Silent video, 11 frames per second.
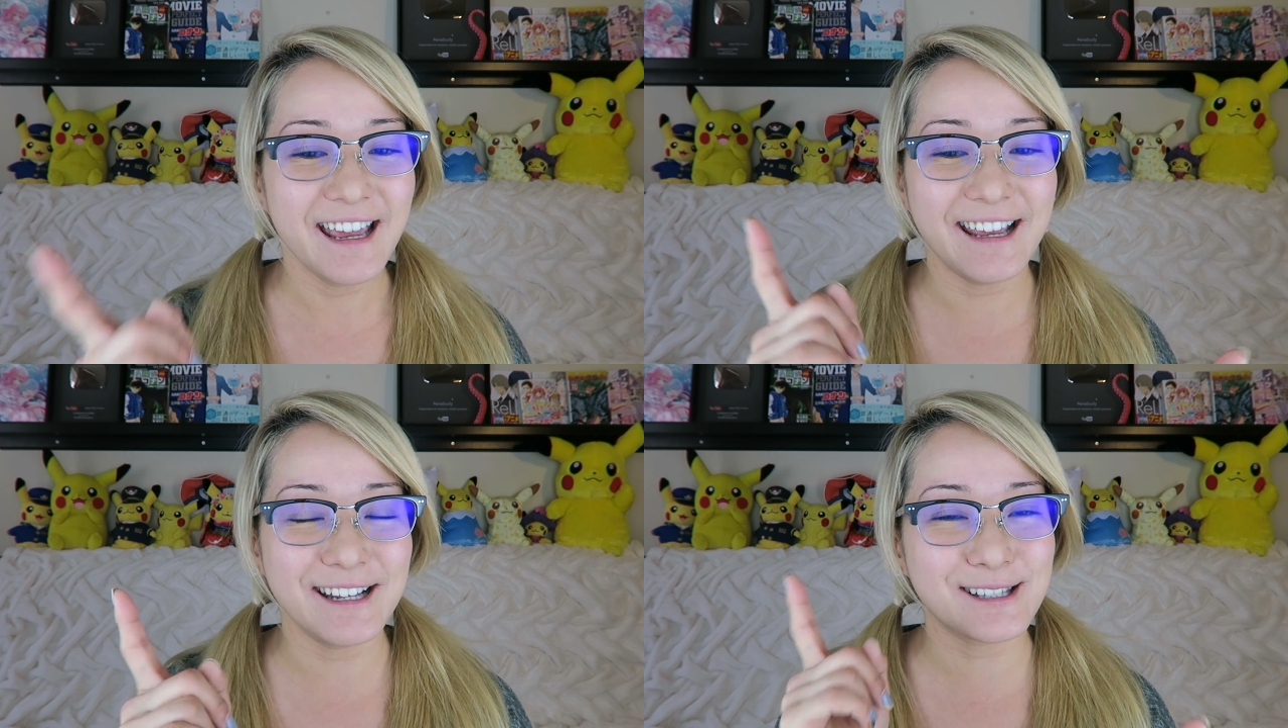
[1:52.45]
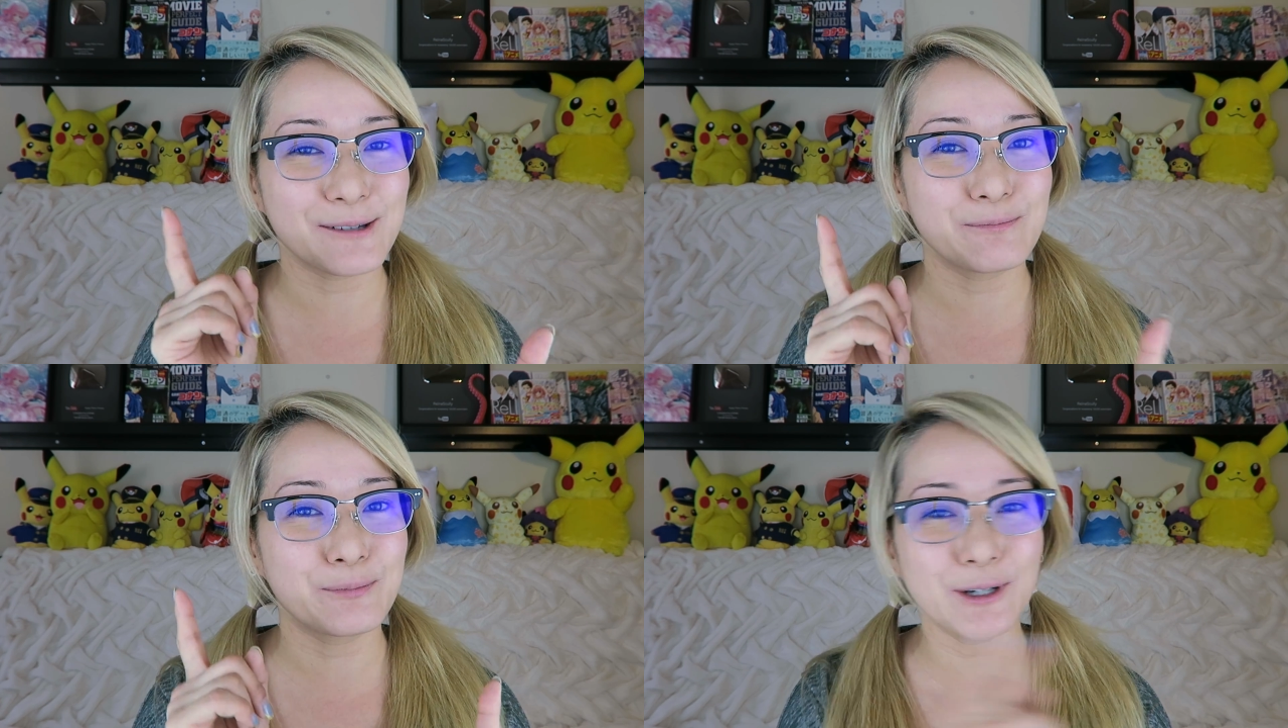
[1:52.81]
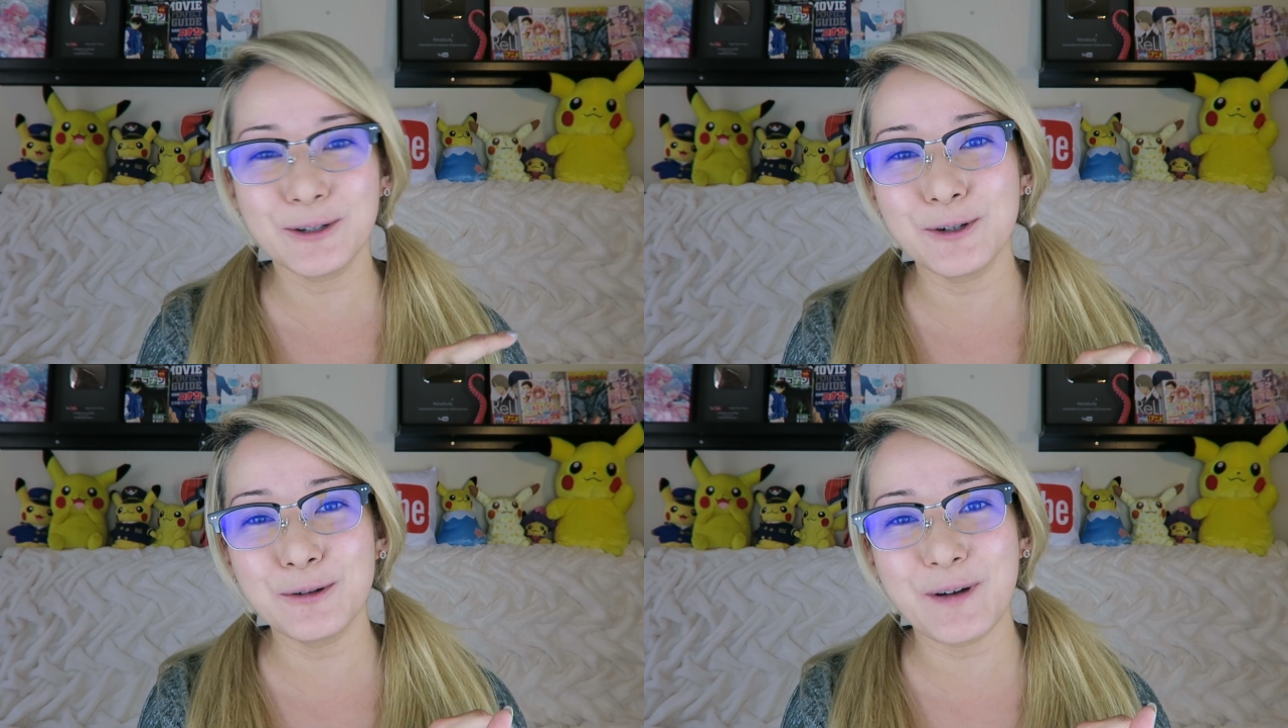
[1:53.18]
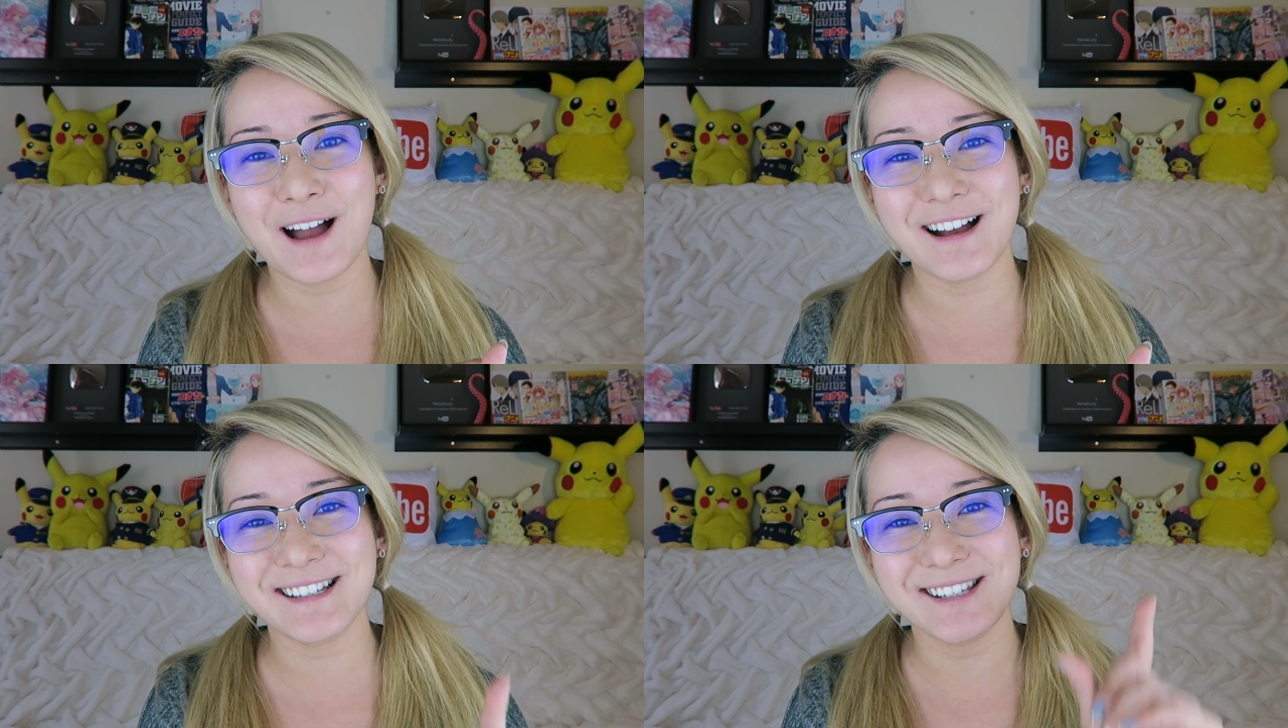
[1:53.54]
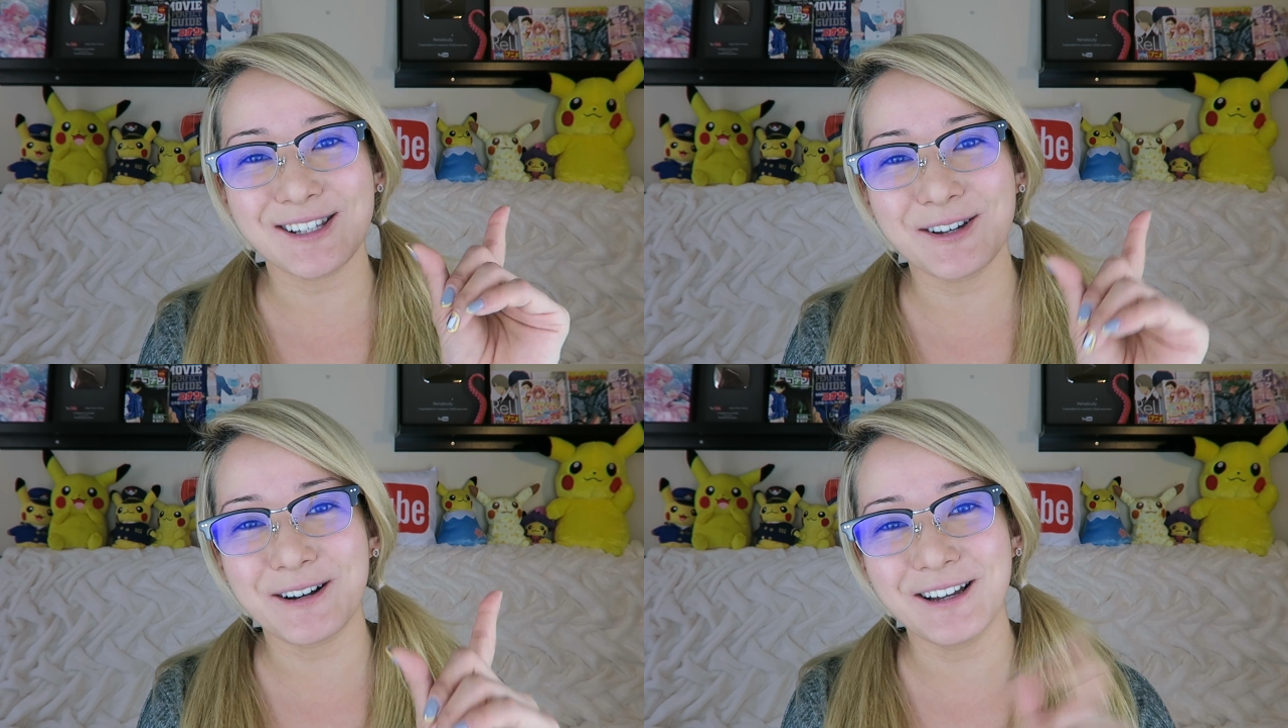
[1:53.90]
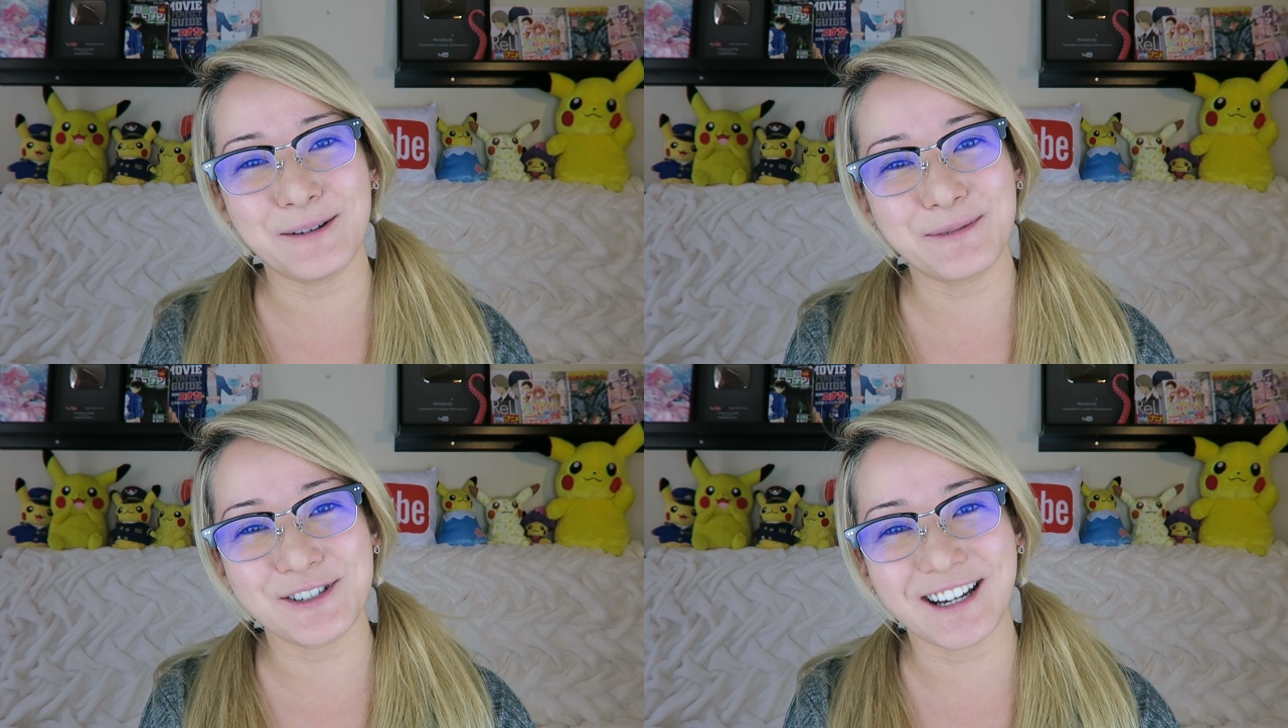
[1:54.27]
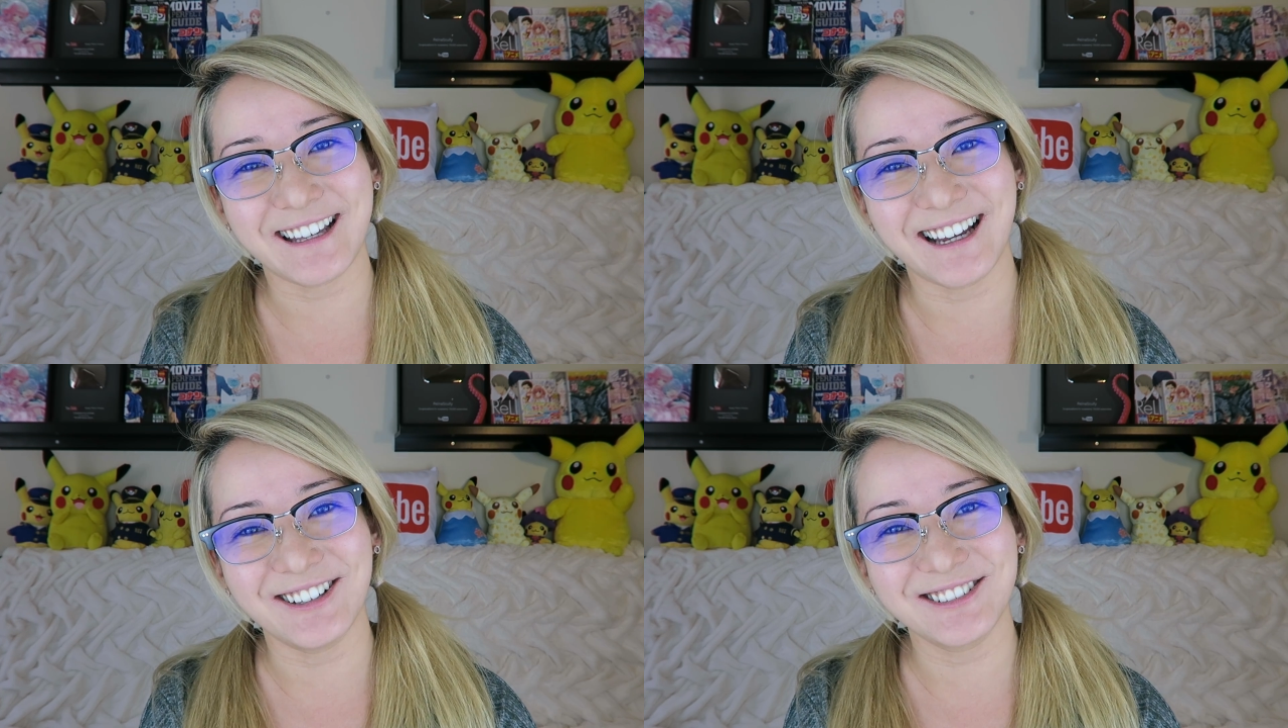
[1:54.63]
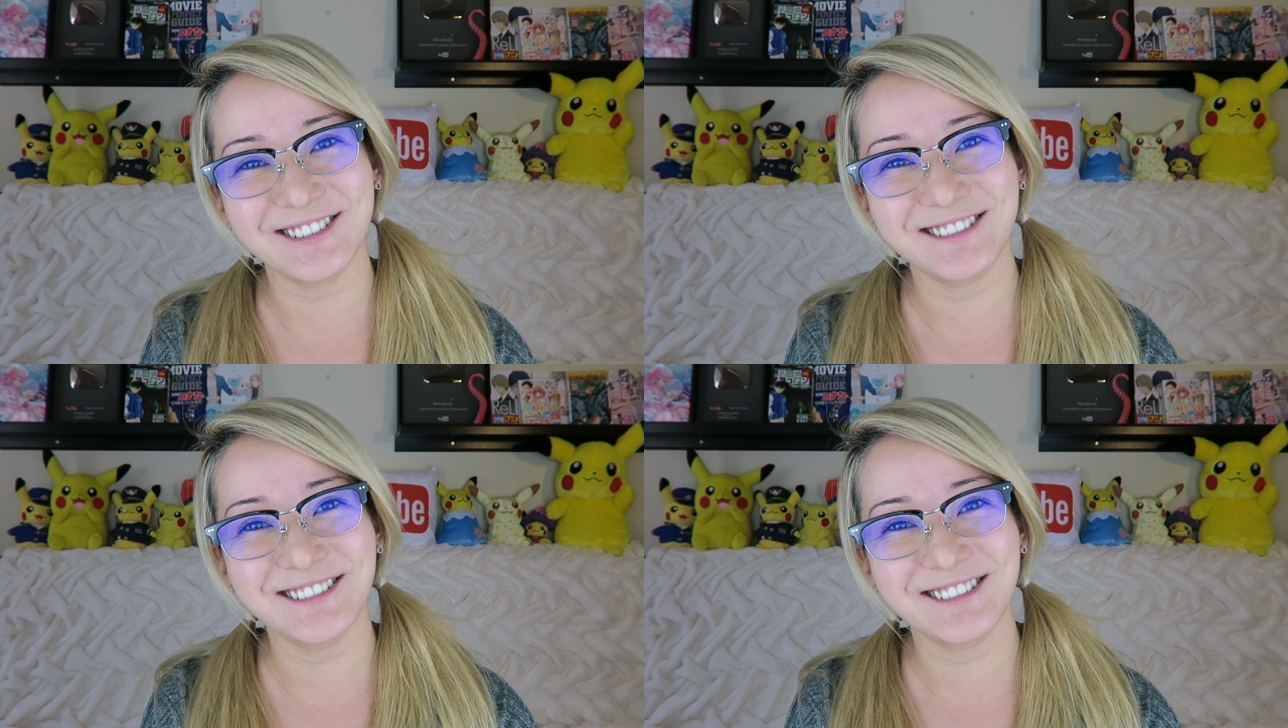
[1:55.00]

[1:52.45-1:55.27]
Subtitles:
It's a pretty cool box, so I hope you check it out.